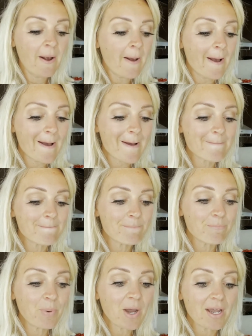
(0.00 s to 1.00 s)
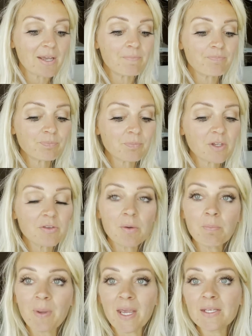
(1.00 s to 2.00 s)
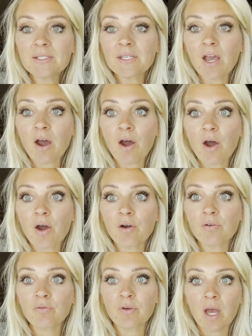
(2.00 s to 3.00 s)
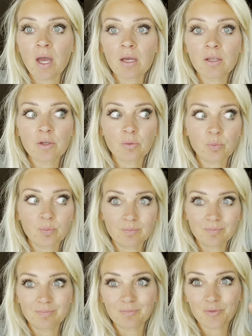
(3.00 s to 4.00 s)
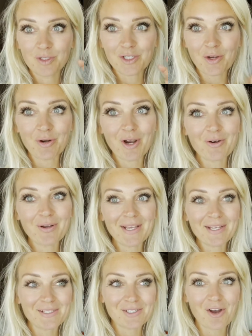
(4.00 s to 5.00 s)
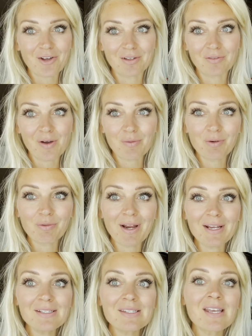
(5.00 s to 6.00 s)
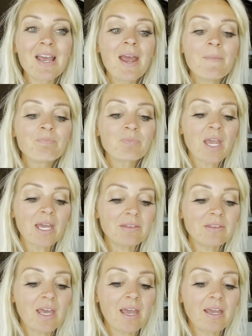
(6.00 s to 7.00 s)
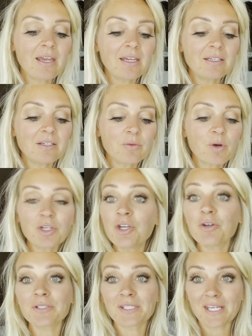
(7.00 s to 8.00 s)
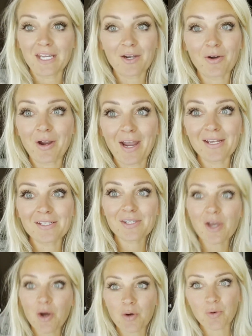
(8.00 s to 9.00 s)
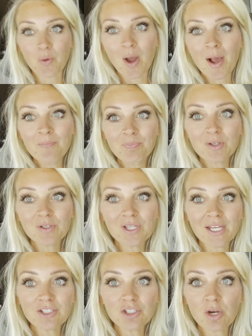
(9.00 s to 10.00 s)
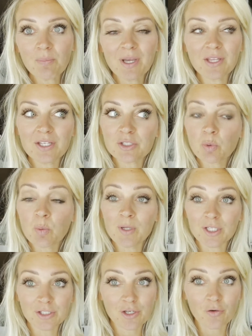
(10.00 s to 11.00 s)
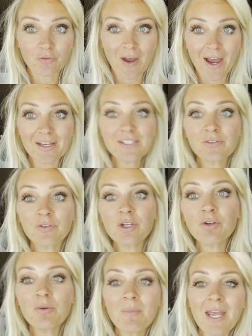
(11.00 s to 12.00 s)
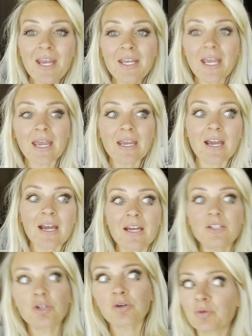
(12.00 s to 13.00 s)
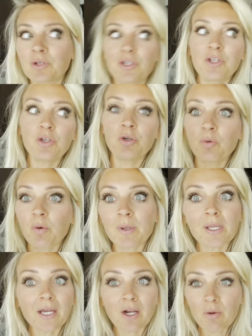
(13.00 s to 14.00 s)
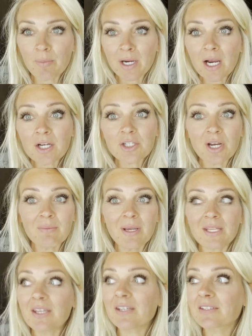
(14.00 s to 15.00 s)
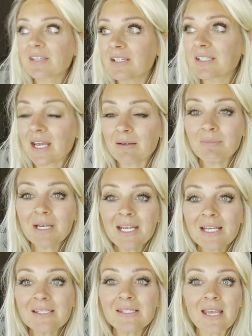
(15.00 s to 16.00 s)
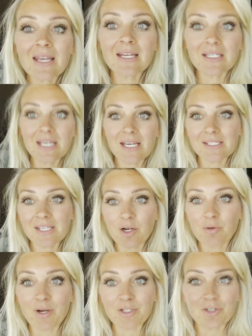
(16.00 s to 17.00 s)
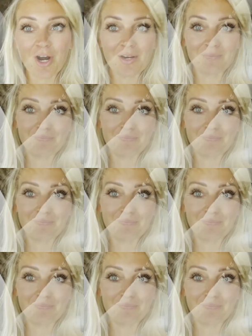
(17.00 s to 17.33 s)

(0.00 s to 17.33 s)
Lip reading: But the base of the risotto is cauliflower rice. And then, well, you'll see, okay? So let's jump in. This will be so fast for you to make, and you will be like, oh my gosh, I made this in 10 minutes and it tastes like a restaurant.